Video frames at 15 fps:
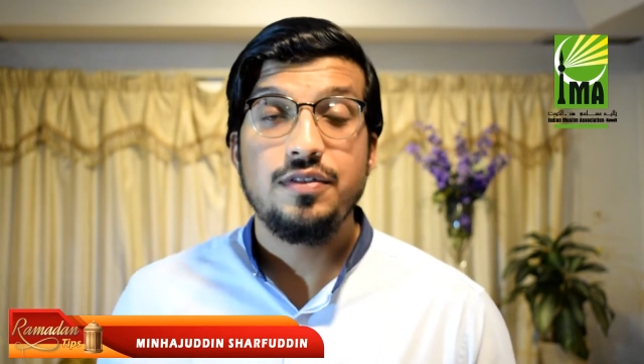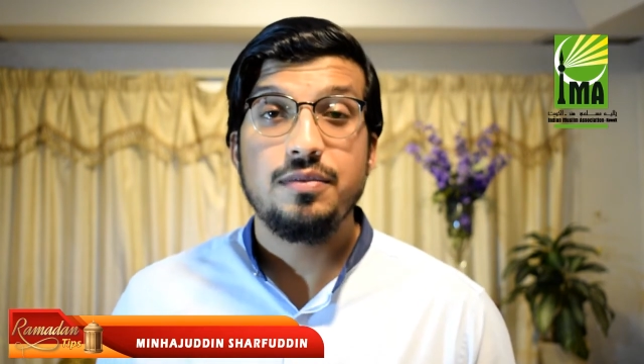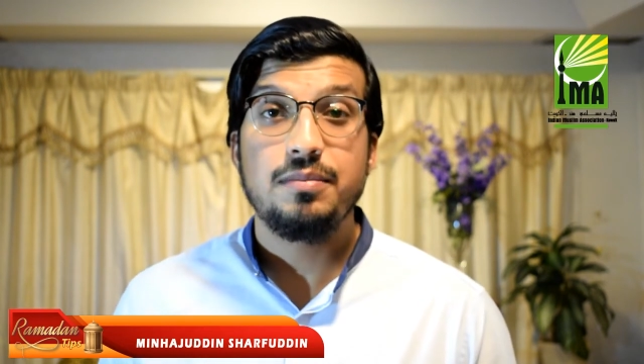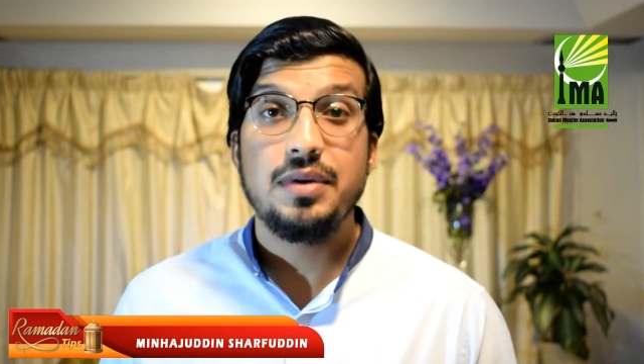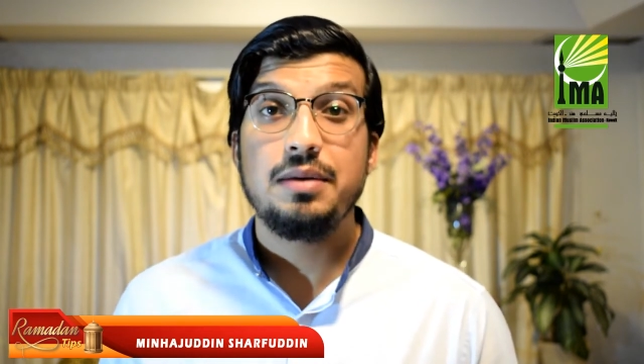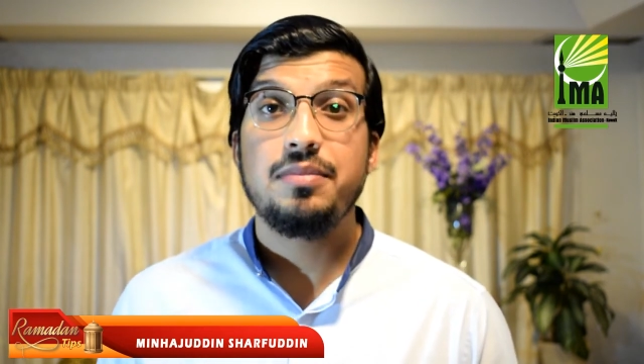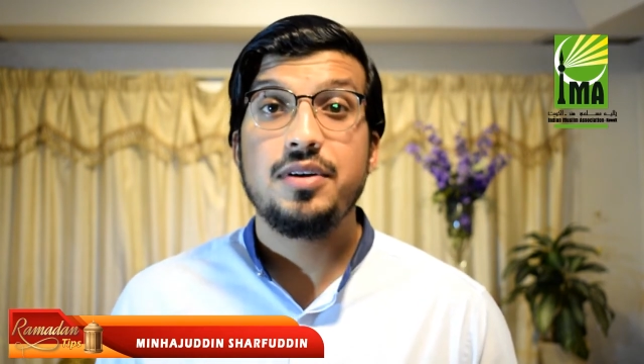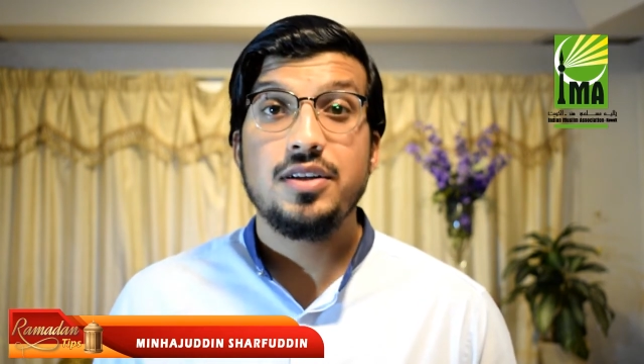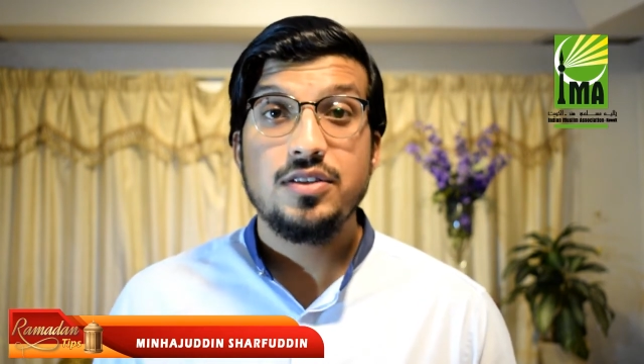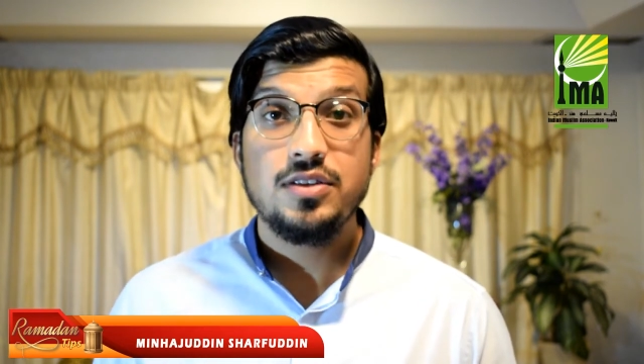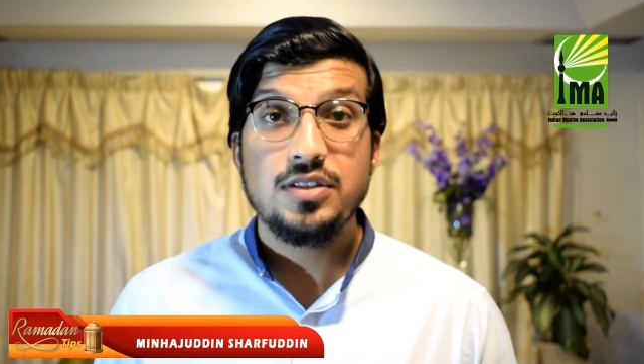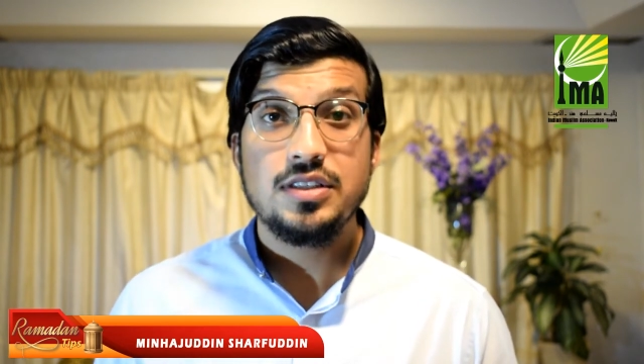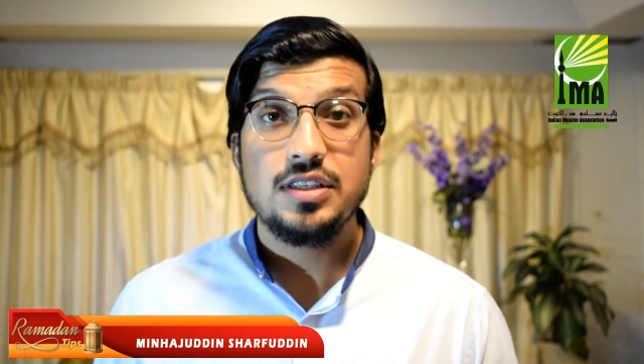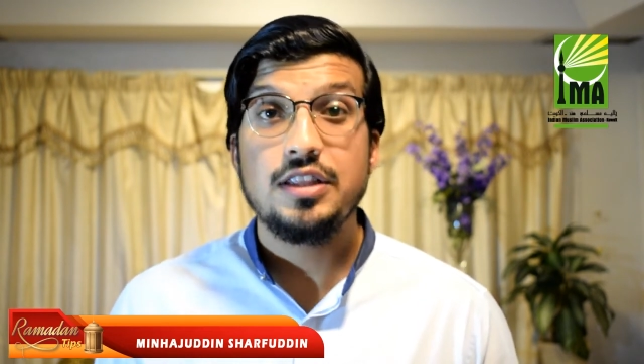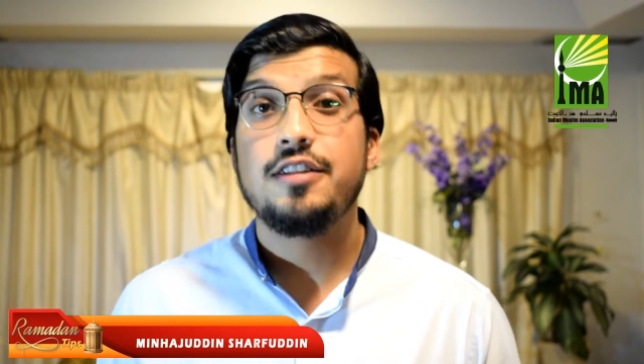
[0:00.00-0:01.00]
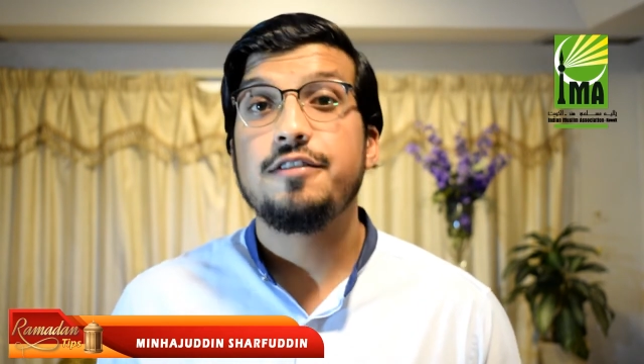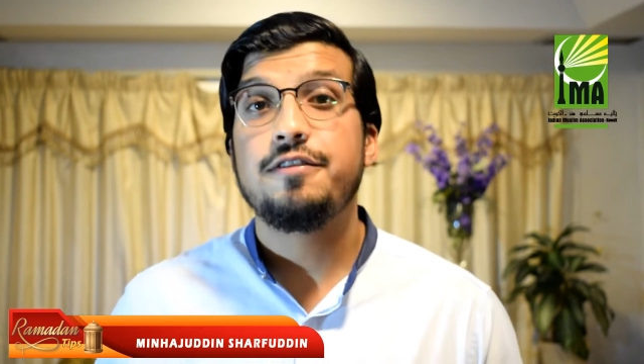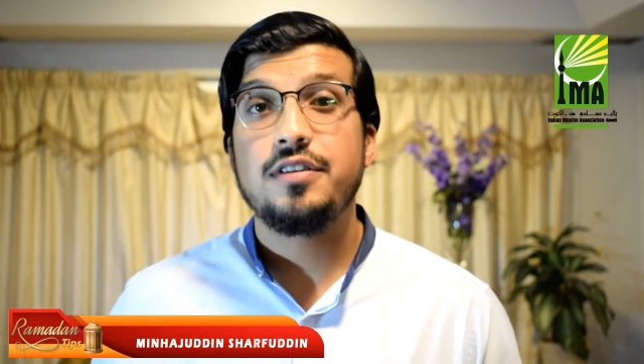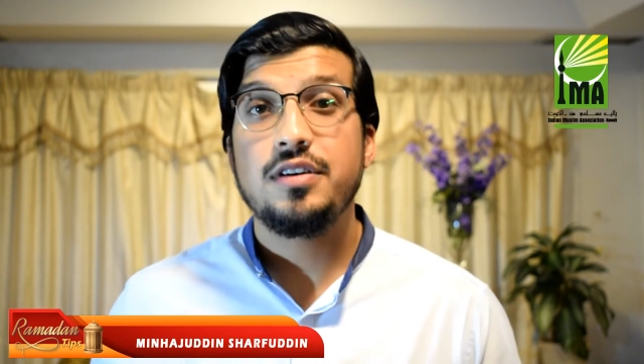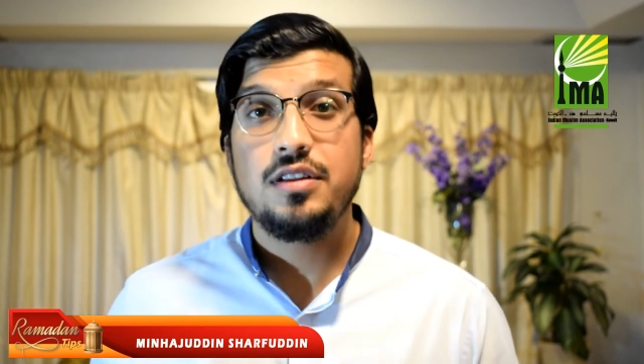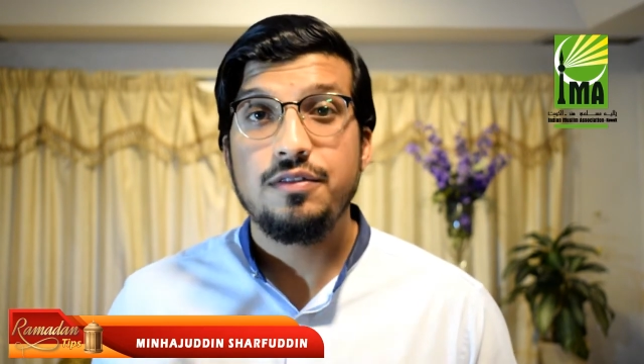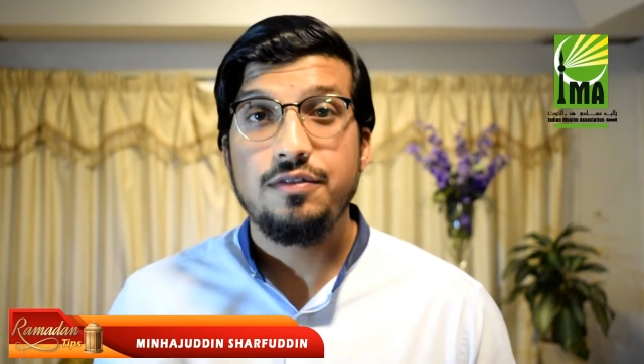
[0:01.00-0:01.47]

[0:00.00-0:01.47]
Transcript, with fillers: my brothers in the further